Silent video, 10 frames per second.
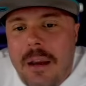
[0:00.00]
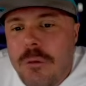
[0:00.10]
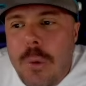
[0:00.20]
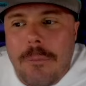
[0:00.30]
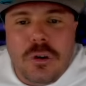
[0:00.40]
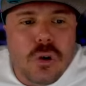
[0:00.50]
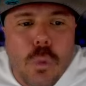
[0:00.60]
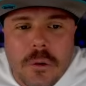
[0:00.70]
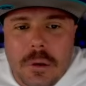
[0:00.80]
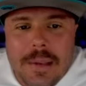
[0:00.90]
If you have
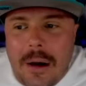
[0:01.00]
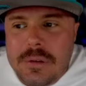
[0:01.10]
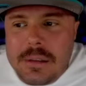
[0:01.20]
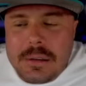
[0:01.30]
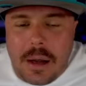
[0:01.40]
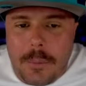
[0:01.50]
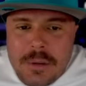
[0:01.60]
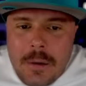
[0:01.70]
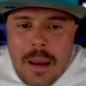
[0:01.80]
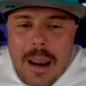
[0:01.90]
200,000
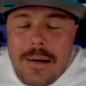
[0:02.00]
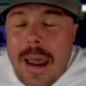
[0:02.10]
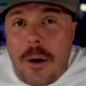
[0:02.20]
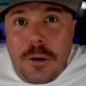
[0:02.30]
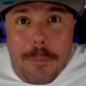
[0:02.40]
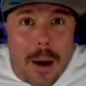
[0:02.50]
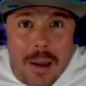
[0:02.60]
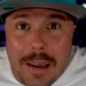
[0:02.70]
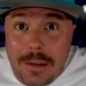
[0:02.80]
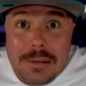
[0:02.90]
stubs and now you're
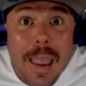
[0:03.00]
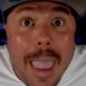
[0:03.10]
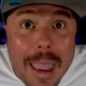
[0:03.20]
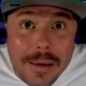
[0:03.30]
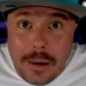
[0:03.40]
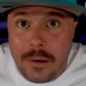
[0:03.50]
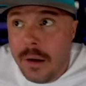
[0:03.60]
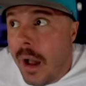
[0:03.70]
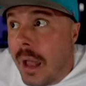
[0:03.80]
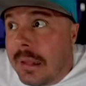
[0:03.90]
buying 10,
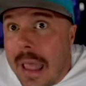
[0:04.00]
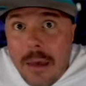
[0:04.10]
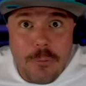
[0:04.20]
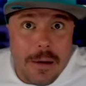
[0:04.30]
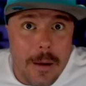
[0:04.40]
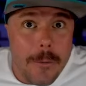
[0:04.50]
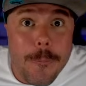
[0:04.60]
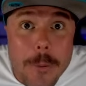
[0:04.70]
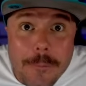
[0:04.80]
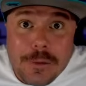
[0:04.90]
11,
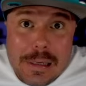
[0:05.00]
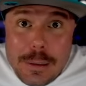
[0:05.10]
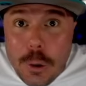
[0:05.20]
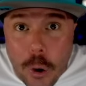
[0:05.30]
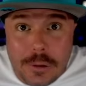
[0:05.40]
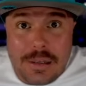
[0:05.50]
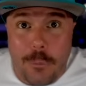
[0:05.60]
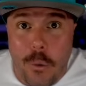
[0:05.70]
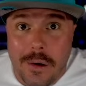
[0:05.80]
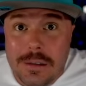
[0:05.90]
15 cards at
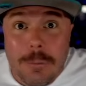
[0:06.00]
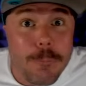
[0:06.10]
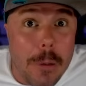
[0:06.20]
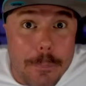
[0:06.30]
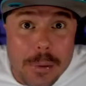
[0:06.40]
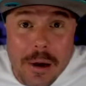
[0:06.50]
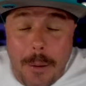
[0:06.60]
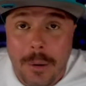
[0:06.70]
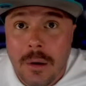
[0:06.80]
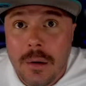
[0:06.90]
once, flipping
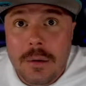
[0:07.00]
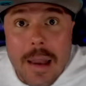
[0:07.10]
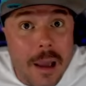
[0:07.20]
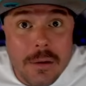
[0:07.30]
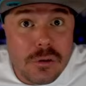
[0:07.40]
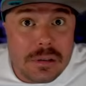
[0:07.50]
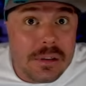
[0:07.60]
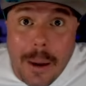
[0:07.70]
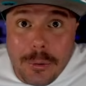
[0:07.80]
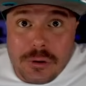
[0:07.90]
them, now you just
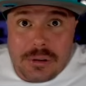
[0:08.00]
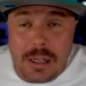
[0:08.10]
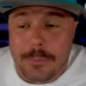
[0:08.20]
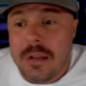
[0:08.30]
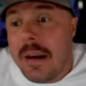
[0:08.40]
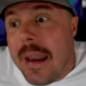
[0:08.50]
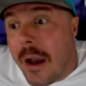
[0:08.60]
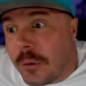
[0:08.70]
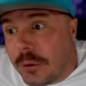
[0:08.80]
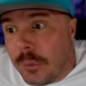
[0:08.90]
doubled your stubs. And now
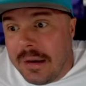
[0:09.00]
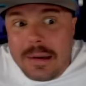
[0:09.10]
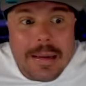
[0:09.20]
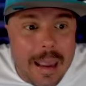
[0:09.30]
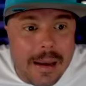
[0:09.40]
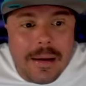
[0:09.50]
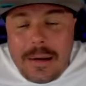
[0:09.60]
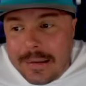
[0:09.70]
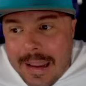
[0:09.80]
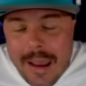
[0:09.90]
you're doing it again
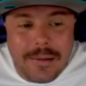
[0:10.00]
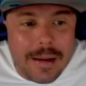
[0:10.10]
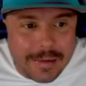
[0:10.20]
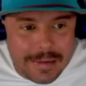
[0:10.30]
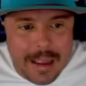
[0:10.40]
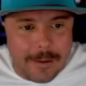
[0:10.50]
and again and again.